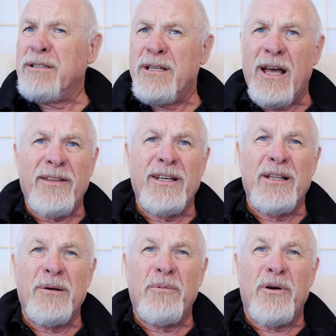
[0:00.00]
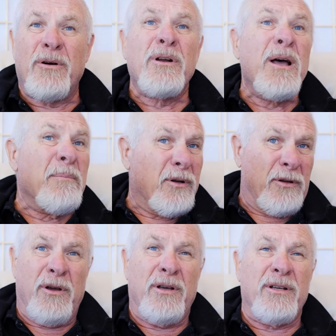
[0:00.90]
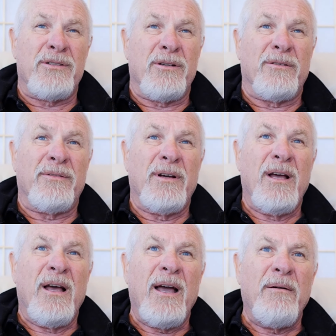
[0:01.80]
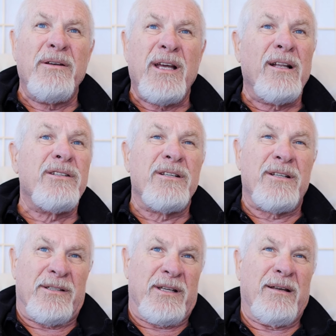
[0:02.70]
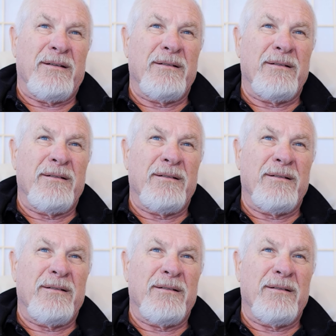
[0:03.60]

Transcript: nothing in the world but hurt yourself? How intelligent is that?